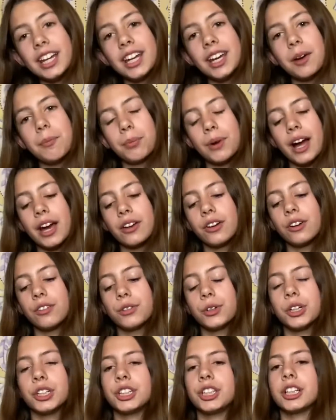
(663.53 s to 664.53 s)
a bridle, of
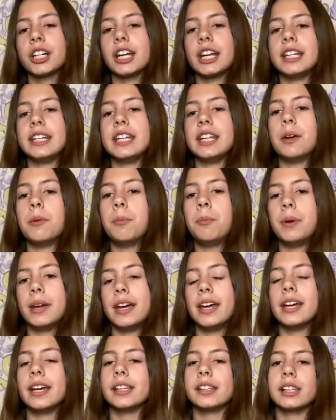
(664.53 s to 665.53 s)
course you're gonna need a
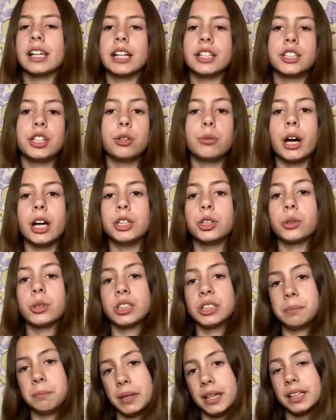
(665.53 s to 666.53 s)
bit unless you ride your
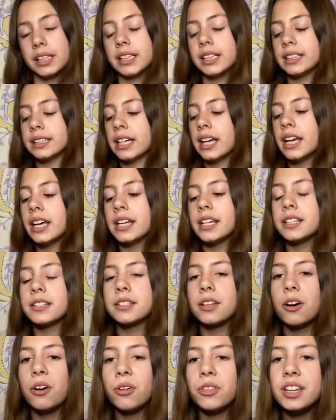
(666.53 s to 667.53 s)
horse bitless.
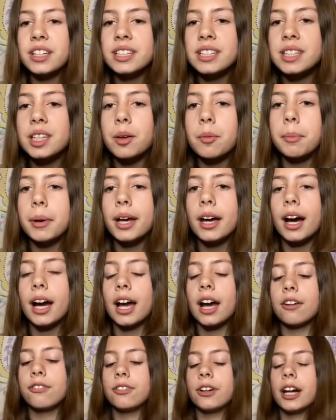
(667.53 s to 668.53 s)
So this is the bit I
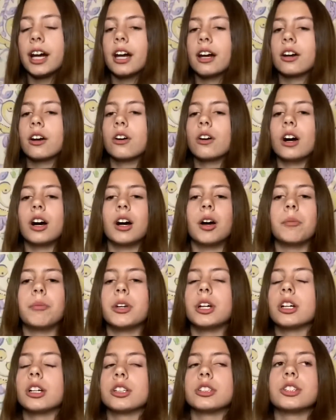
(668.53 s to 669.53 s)
have for Arrow.
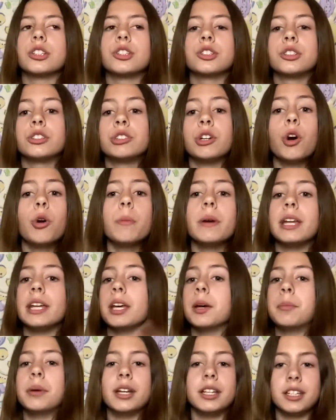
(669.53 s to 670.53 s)
There's so many
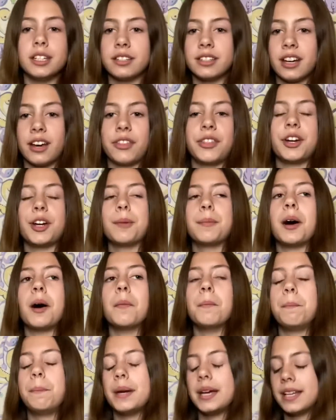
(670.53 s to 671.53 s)
opinions out there
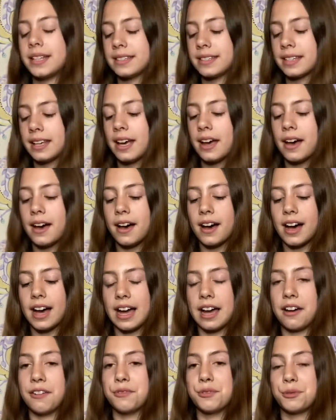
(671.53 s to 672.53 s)
about bits.
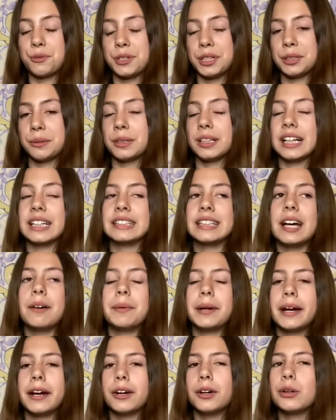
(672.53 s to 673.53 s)
I have really realized that,
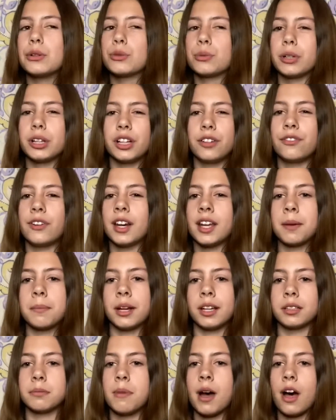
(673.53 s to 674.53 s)
but Arrow's really funny
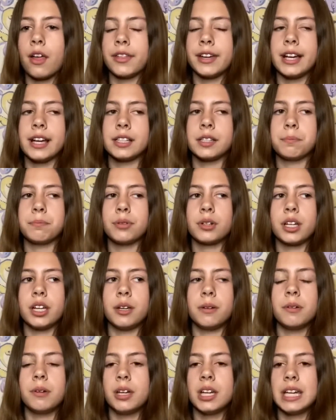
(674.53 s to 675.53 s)
about his mouth. He has a
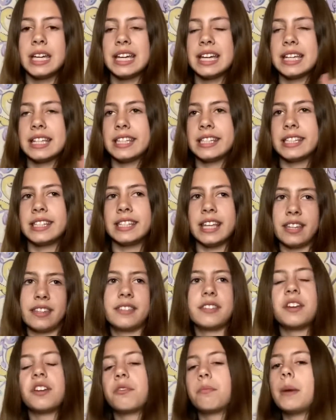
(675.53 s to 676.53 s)
pretty
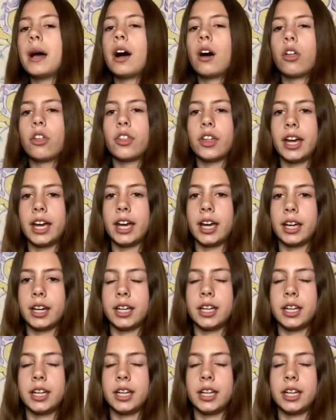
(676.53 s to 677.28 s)
sensitive mouth and